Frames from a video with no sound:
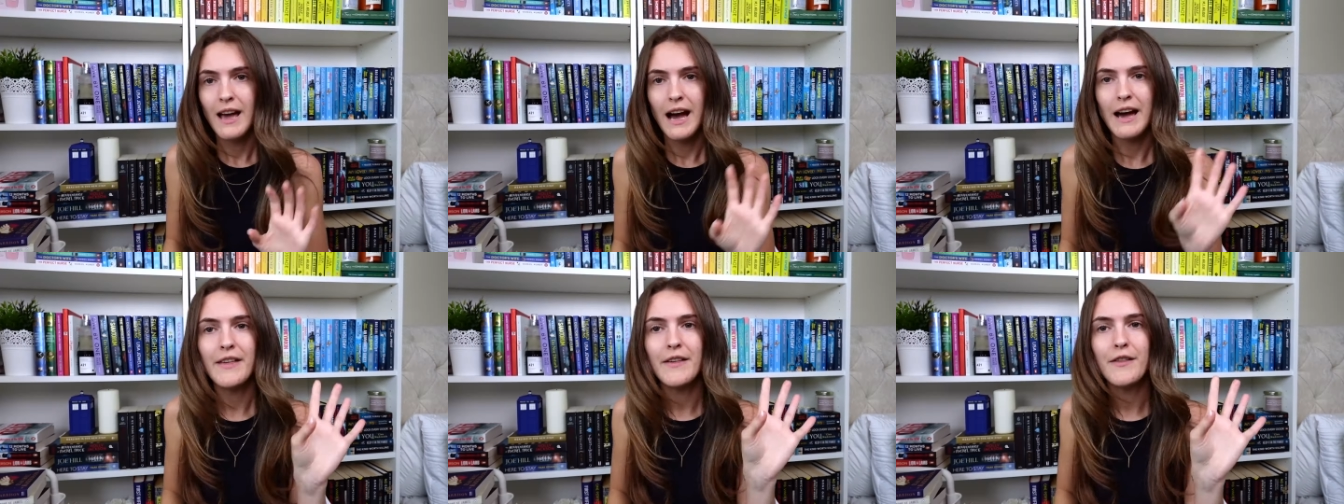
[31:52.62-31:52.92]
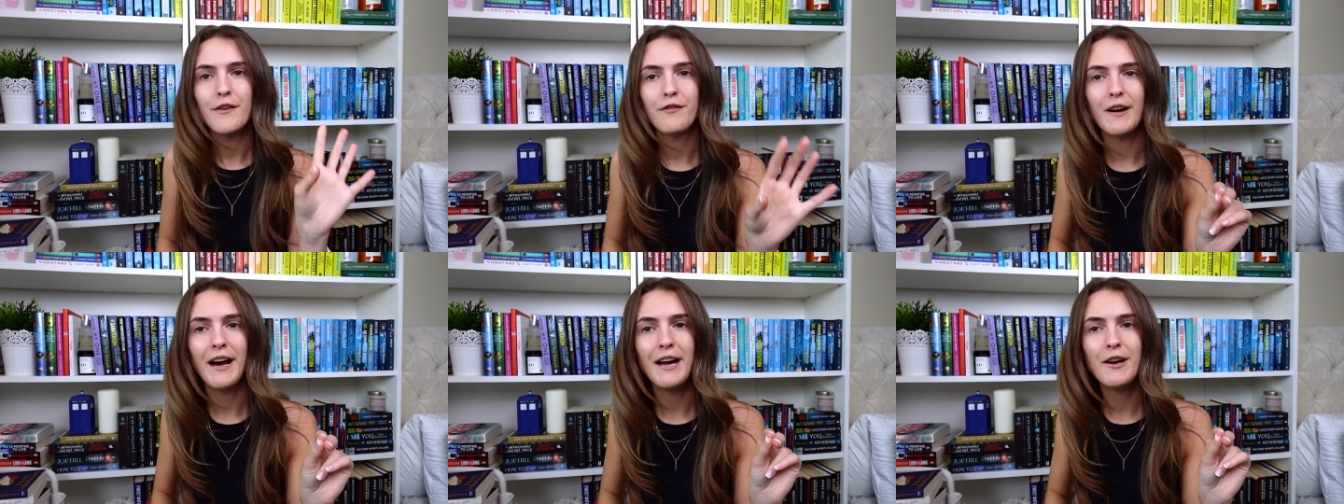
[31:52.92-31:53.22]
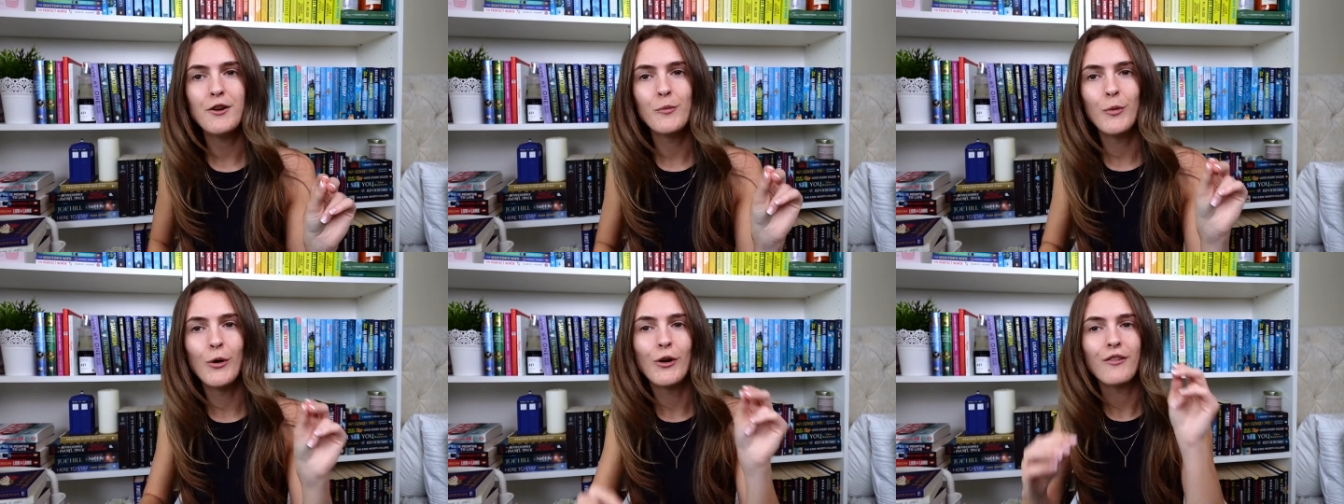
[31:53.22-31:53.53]
And then the
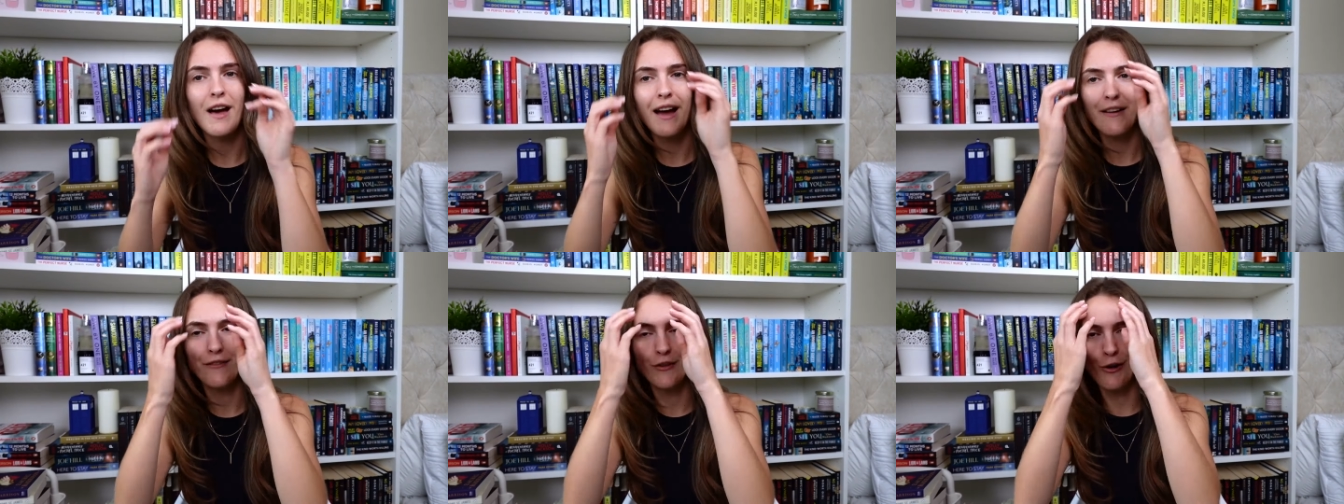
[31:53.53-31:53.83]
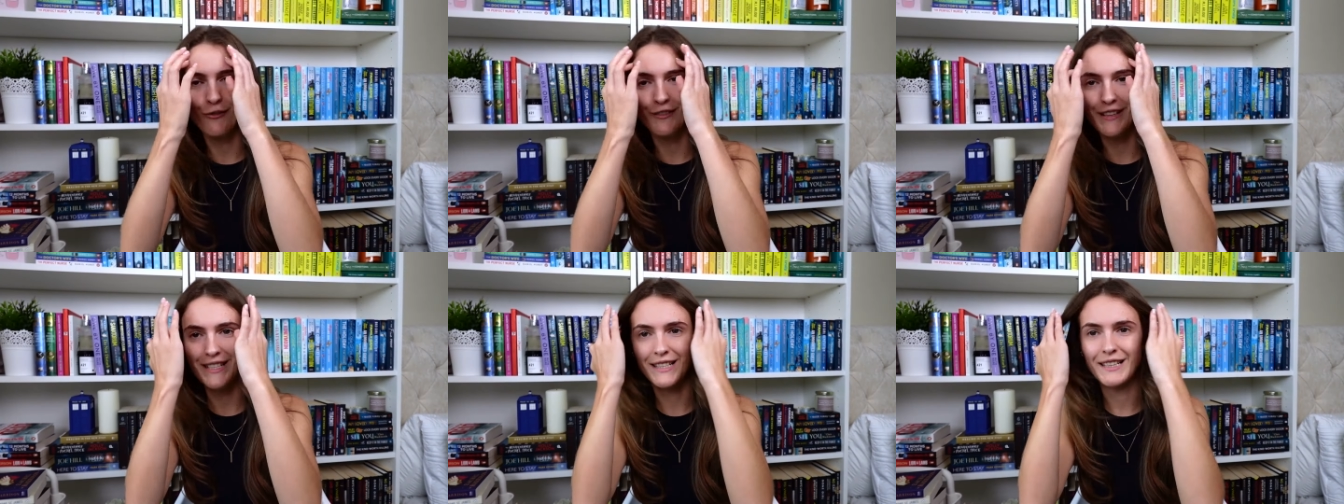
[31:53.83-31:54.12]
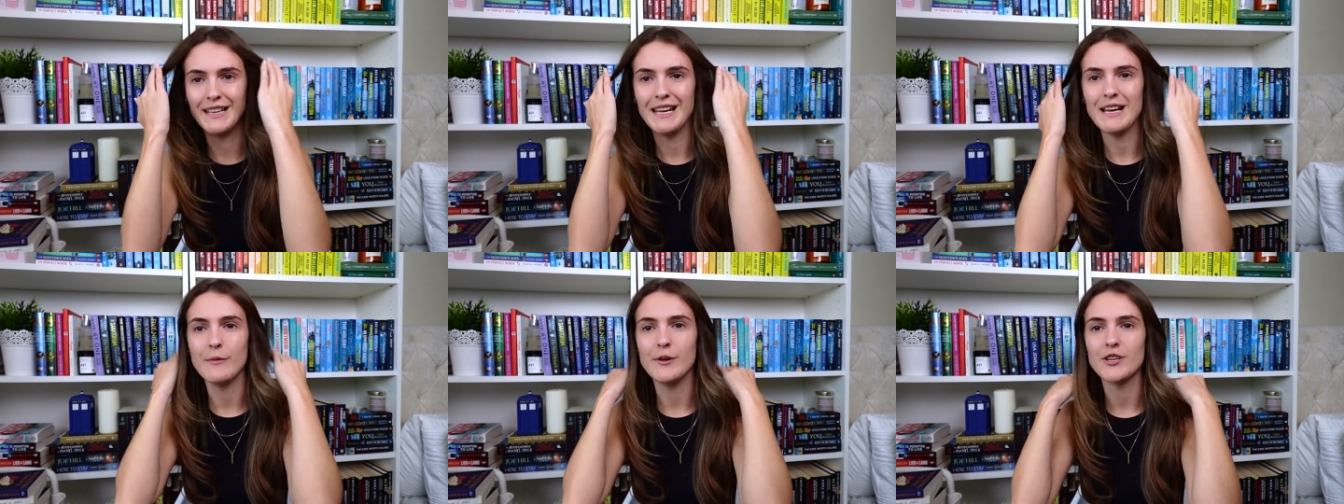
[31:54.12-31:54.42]
final book that I've got recently,